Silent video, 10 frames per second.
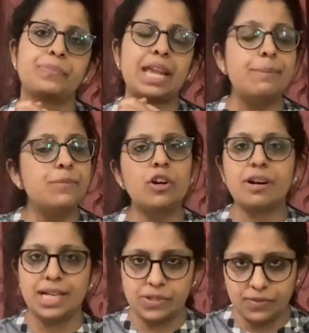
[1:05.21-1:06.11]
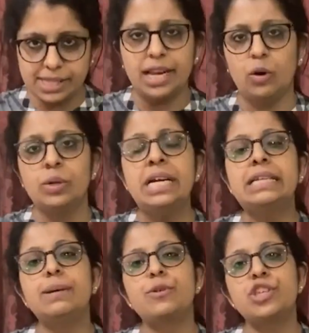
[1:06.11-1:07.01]
embryo transfers now.
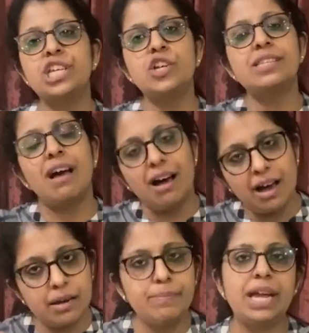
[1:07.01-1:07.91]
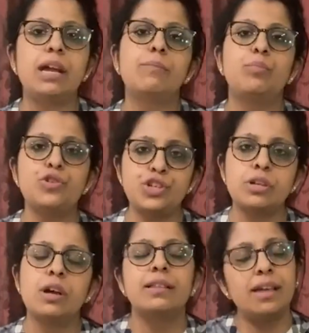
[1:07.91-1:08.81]
The procedures are being
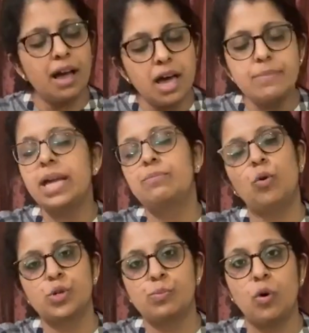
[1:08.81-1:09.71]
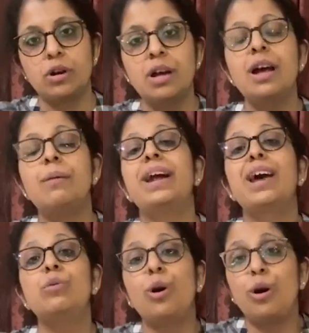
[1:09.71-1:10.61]
pushed, they are being postponed. But
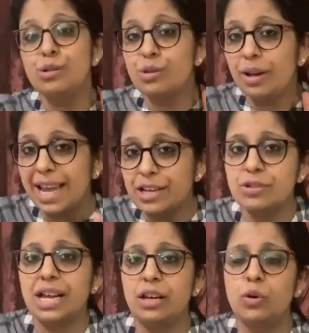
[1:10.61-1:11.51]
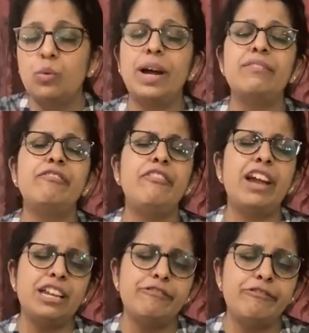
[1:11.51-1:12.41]
I would also like to tell you one
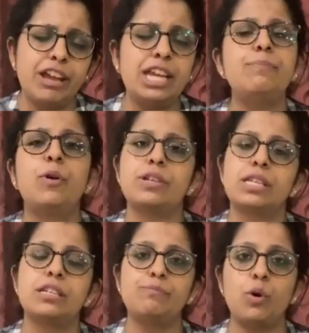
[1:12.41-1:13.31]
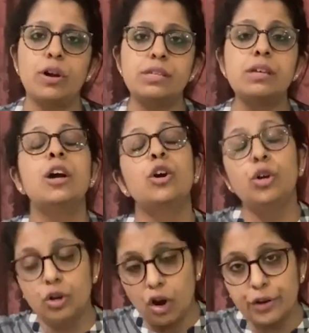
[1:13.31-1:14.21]
very, very positive point
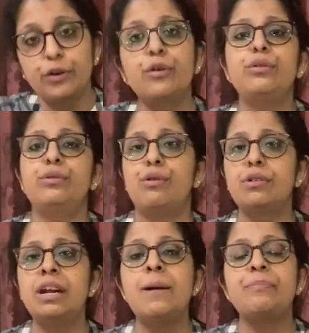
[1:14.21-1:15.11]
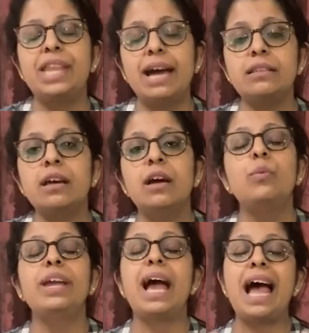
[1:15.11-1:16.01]
on a good note, that
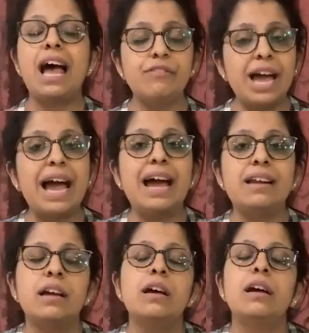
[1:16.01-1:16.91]
we have had